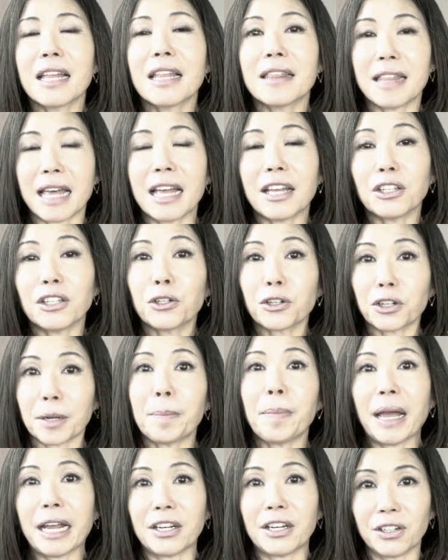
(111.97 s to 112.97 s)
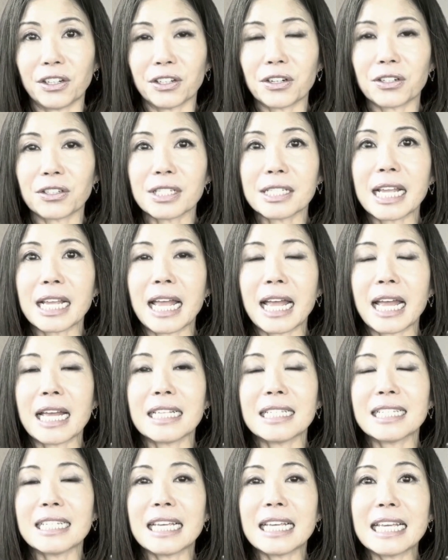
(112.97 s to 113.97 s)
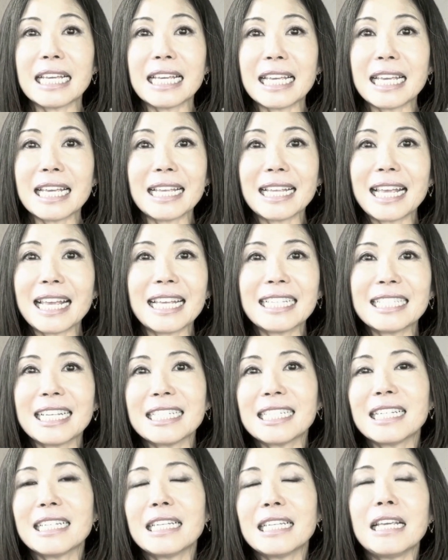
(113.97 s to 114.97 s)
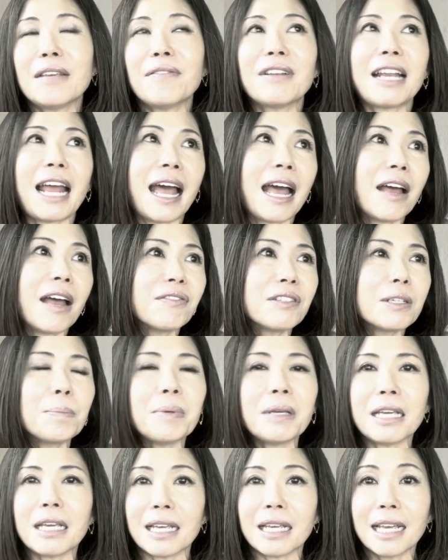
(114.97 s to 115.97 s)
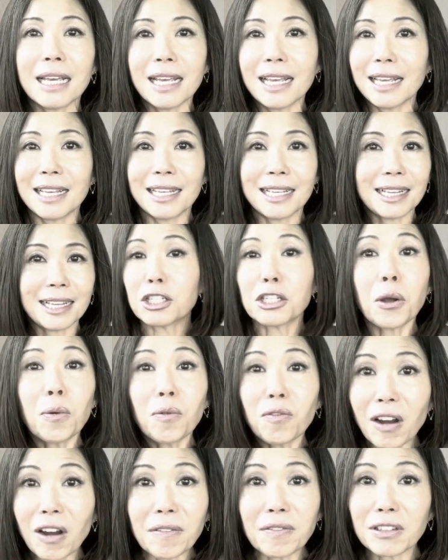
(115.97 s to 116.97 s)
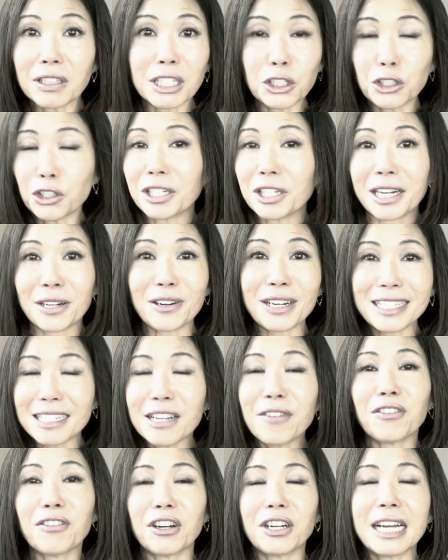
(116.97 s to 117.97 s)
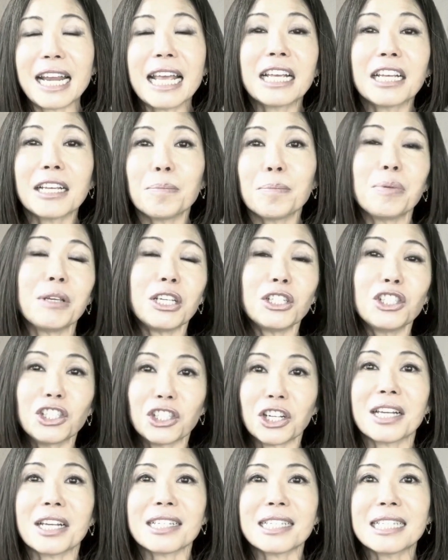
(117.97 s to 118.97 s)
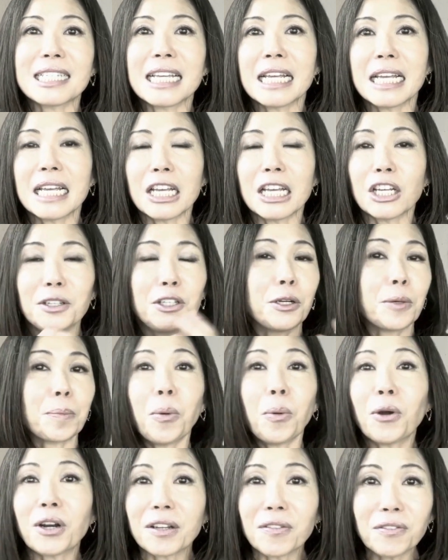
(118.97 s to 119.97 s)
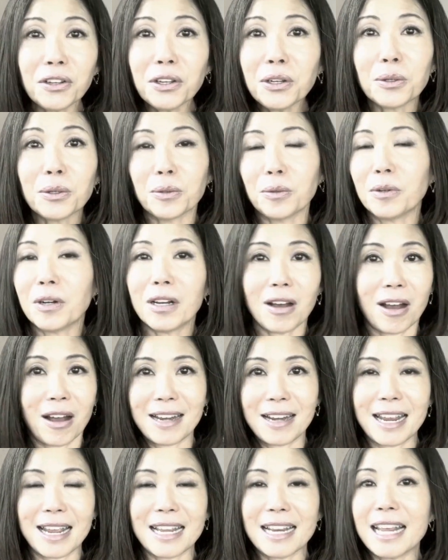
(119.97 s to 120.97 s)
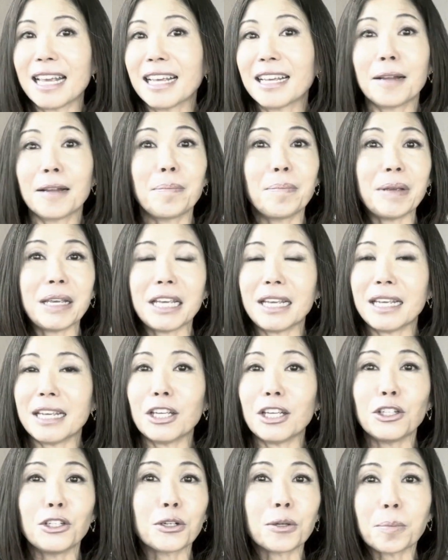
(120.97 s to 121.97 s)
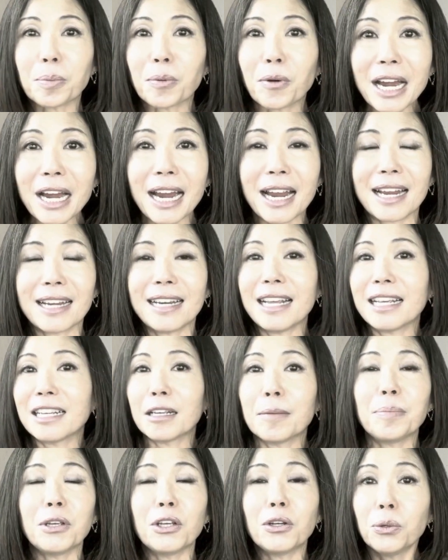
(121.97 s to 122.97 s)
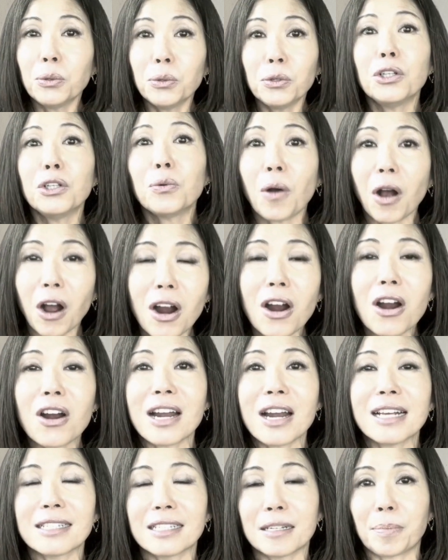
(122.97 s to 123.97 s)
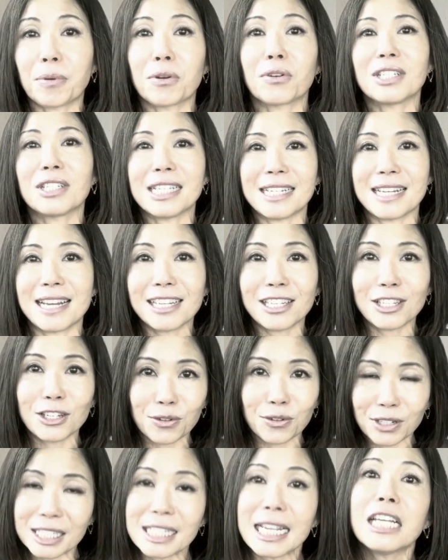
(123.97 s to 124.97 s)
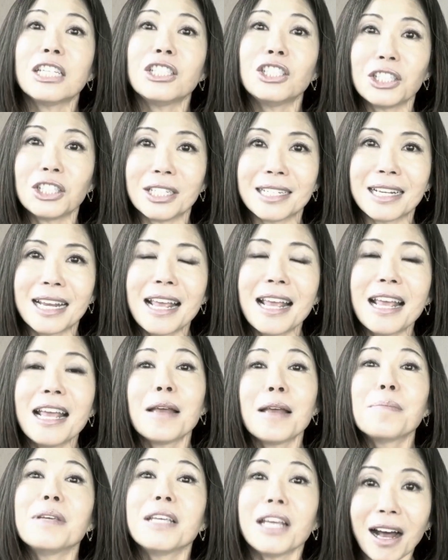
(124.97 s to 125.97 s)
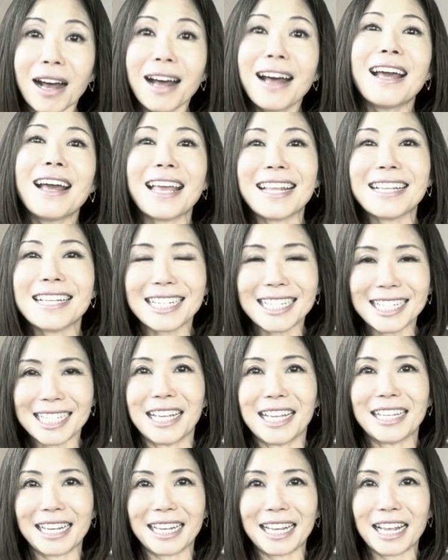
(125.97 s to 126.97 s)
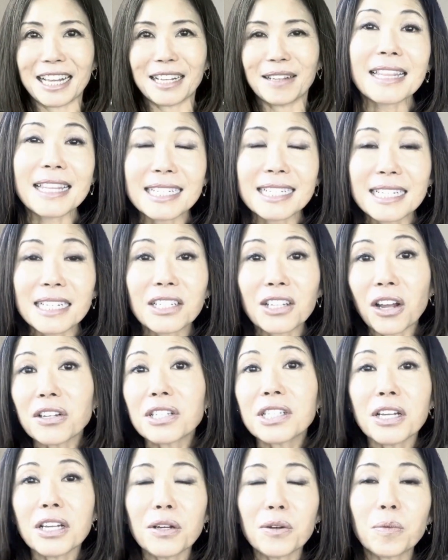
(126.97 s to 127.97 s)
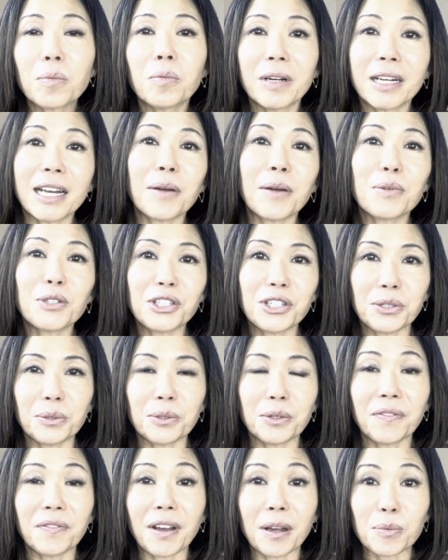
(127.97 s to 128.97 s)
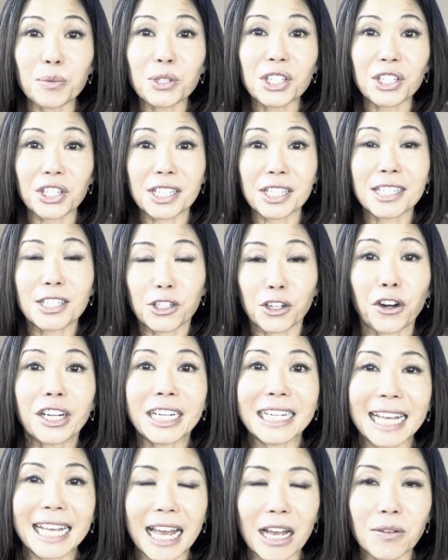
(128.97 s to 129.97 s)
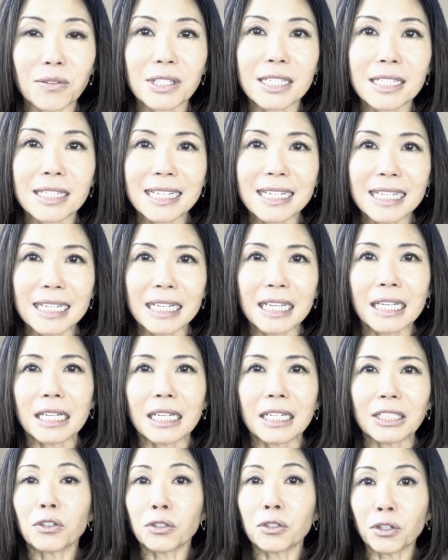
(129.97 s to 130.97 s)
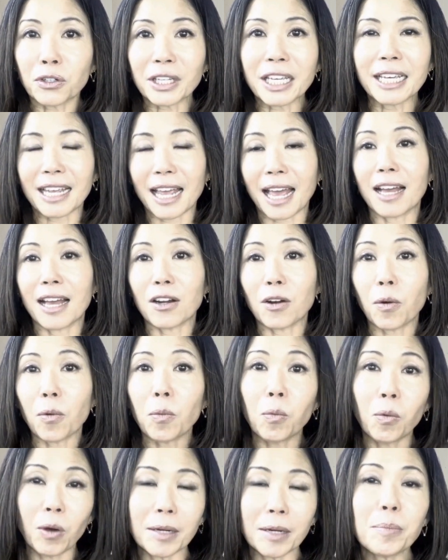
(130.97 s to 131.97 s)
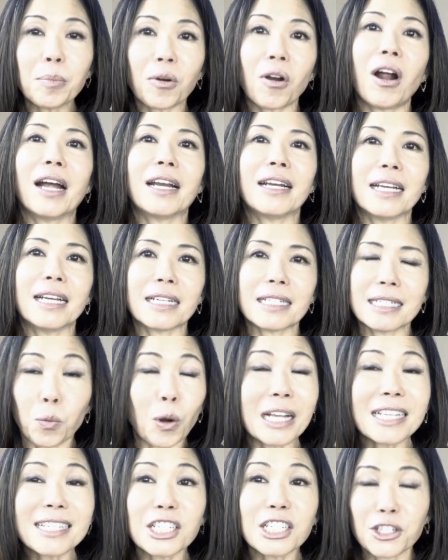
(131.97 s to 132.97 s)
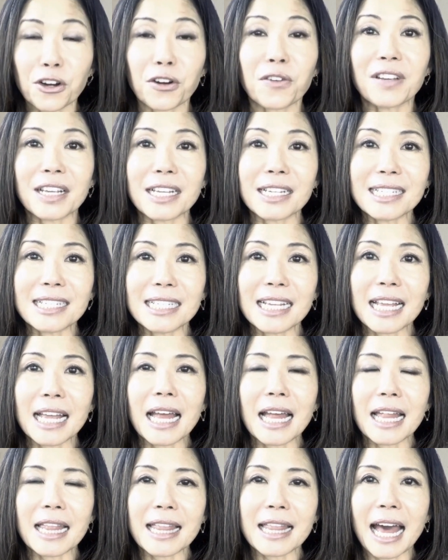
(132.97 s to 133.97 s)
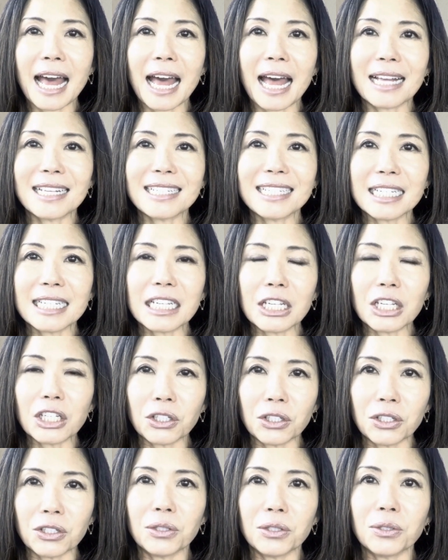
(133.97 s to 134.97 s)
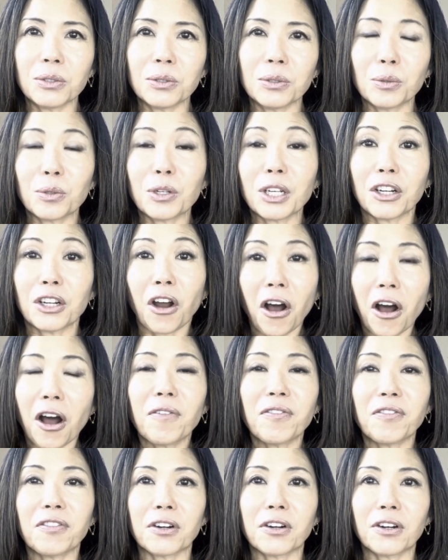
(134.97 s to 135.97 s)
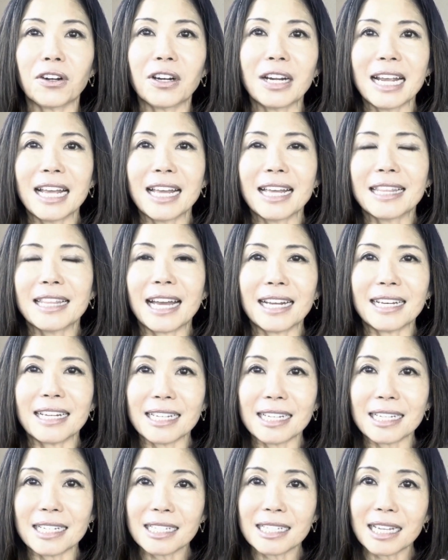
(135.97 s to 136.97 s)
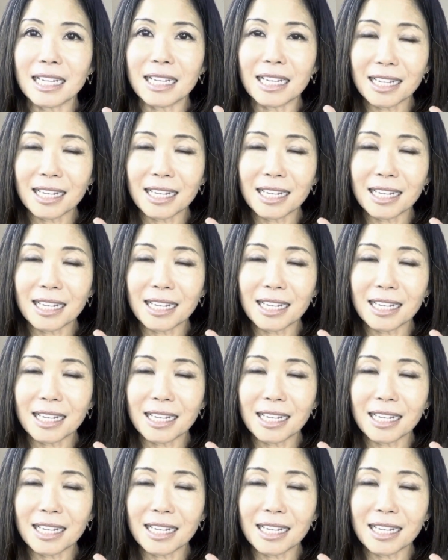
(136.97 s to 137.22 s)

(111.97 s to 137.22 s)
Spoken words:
than your competitors. And it doesn't even have to be so revolutionary different. It could be just your point of view on it. It could be your brand. could be who you are as a person and your intention behind selling it. This is also what I would do if I was just starting out, looking at one product, one service that you can offer that is